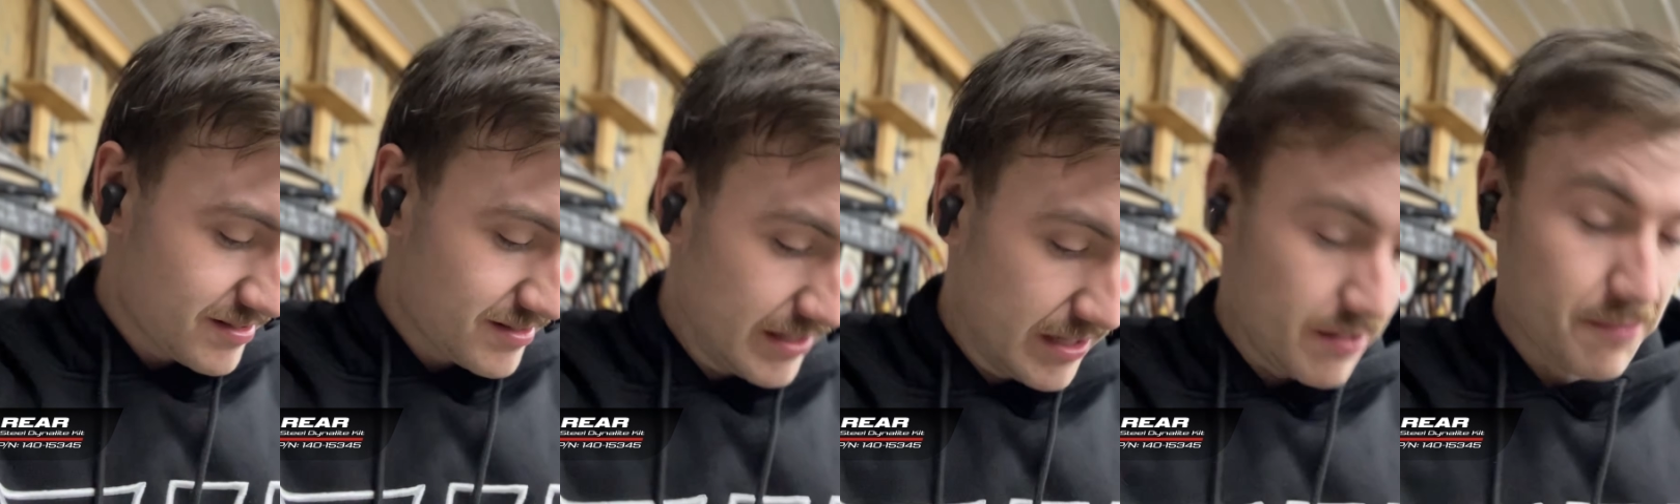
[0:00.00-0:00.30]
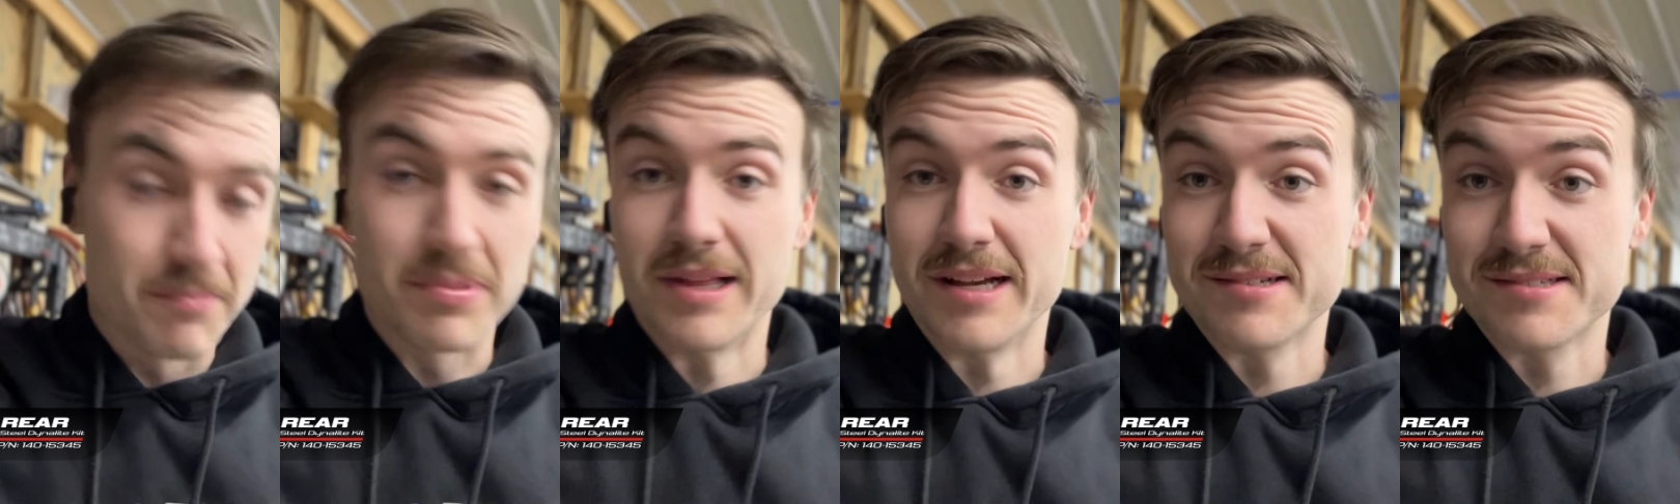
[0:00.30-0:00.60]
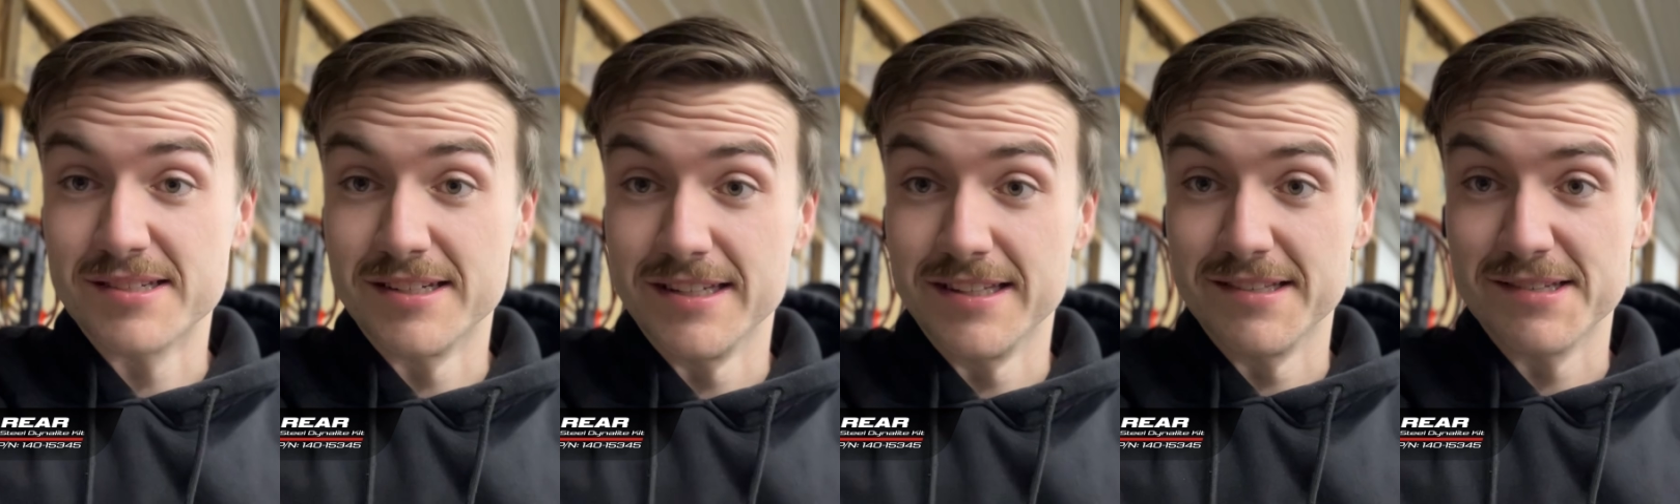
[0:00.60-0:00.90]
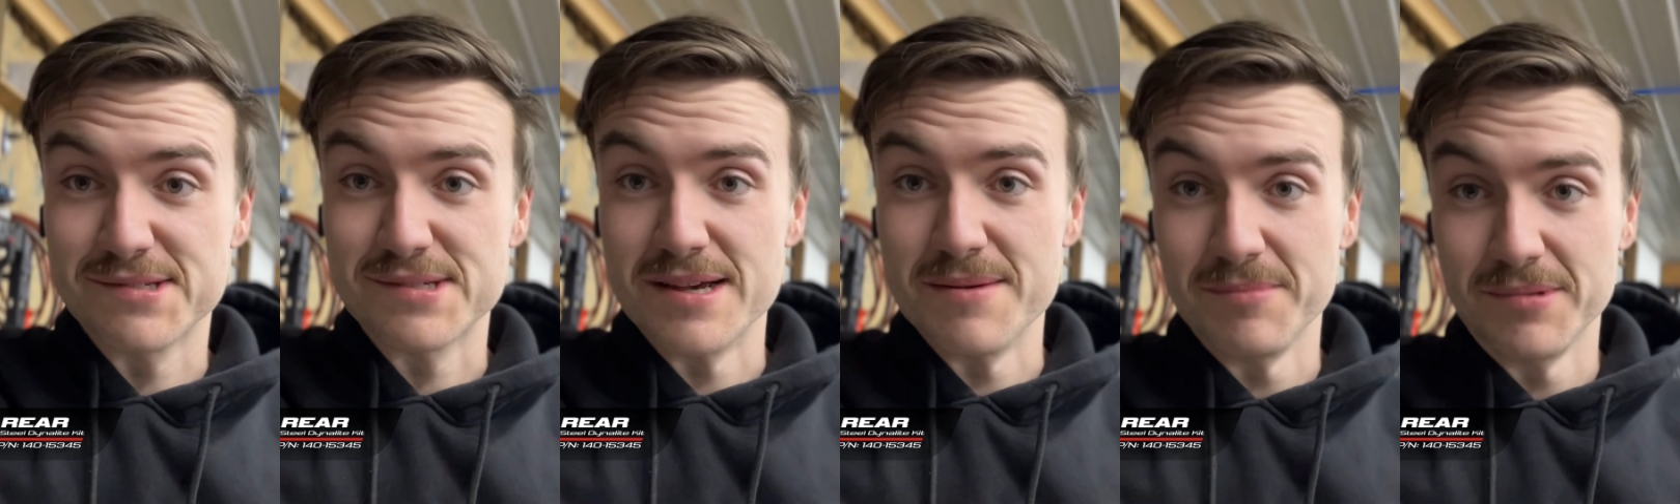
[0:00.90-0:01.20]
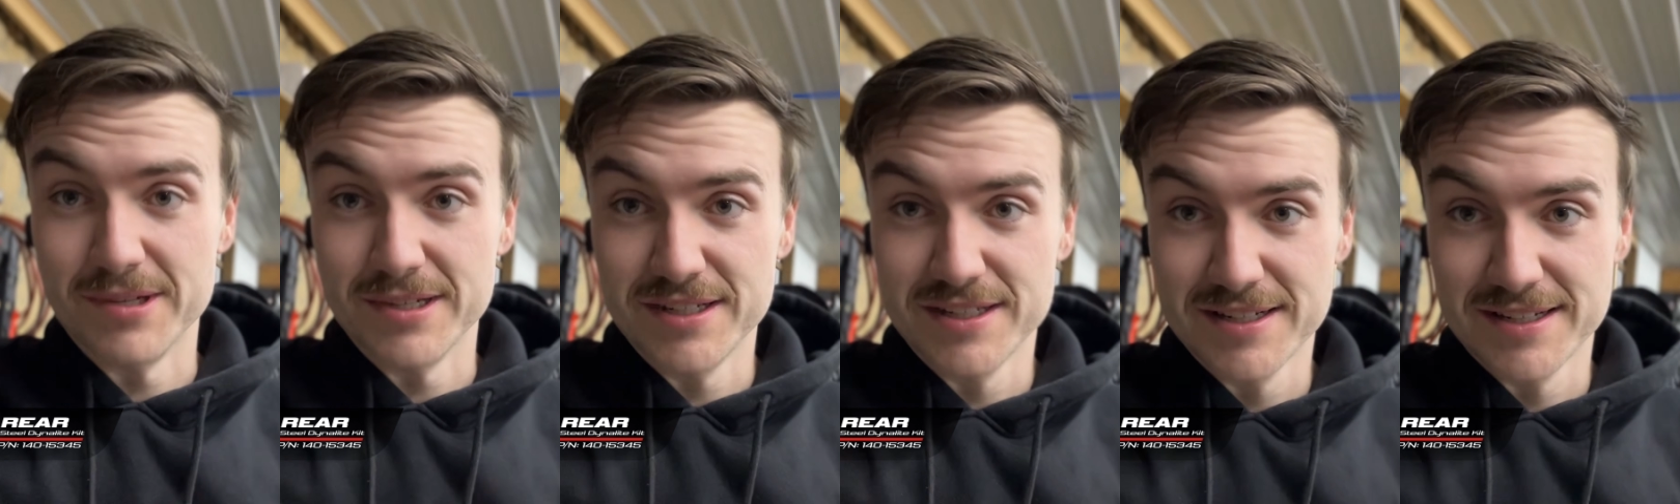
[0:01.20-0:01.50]
complexity of the
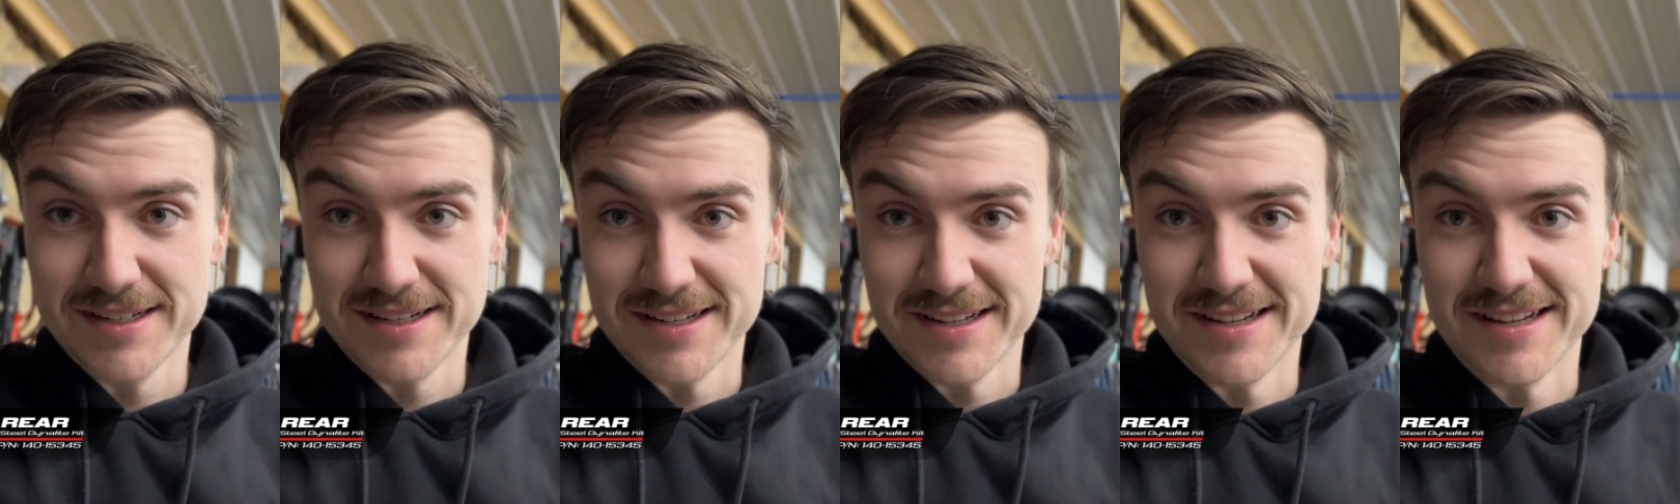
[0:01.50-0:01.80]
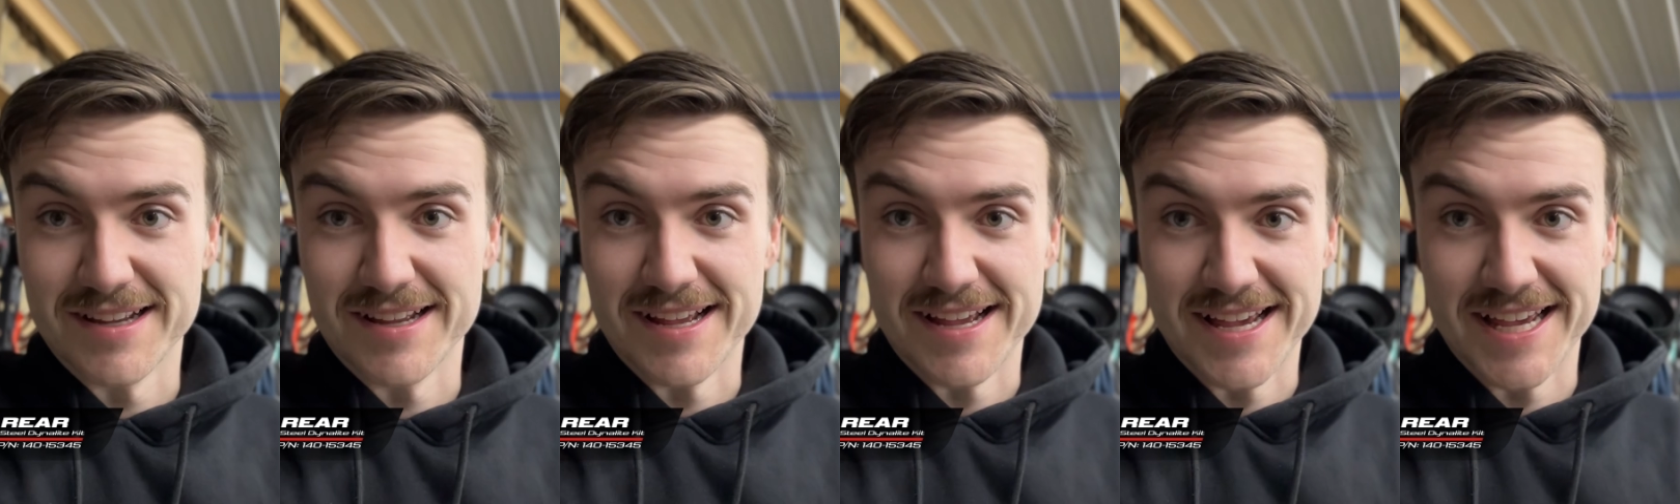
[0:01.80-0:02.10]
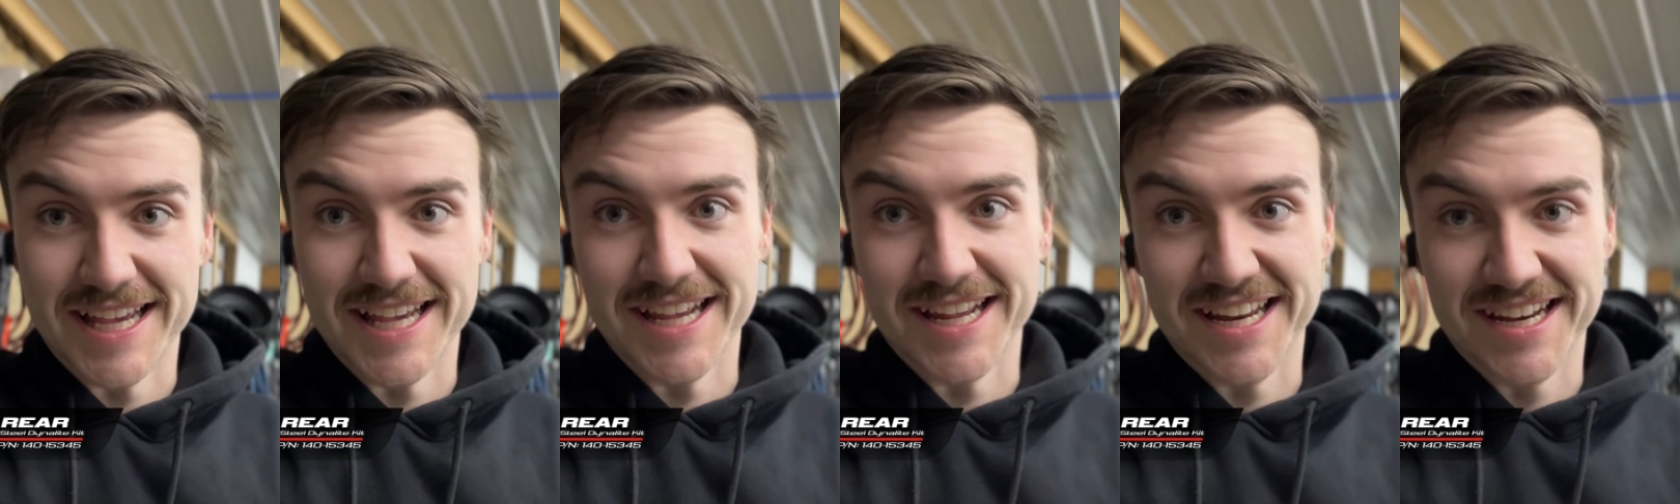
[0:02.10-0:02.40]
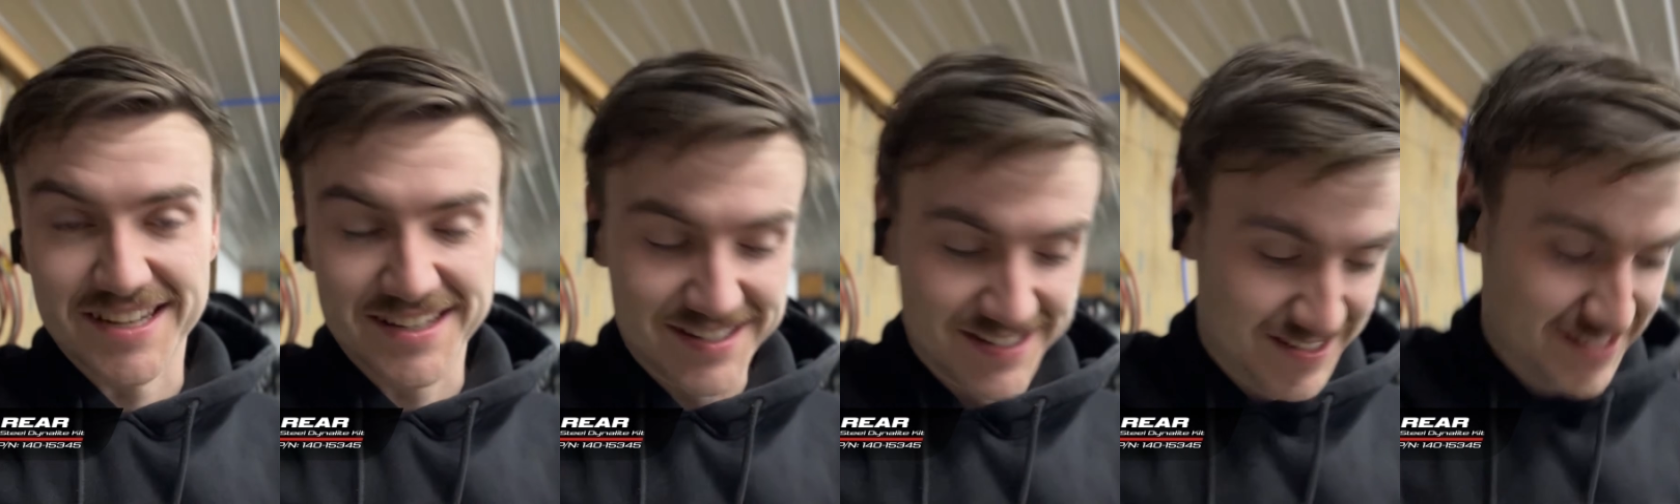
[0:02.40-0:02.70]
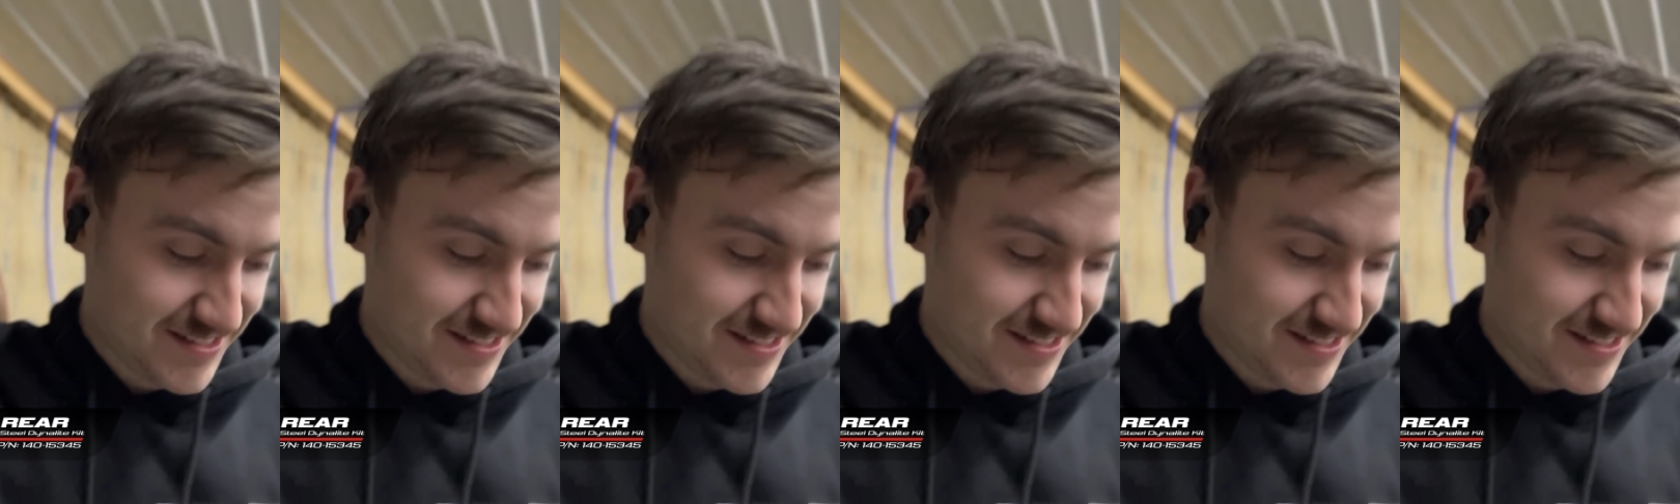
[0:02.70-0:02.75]
assembly, and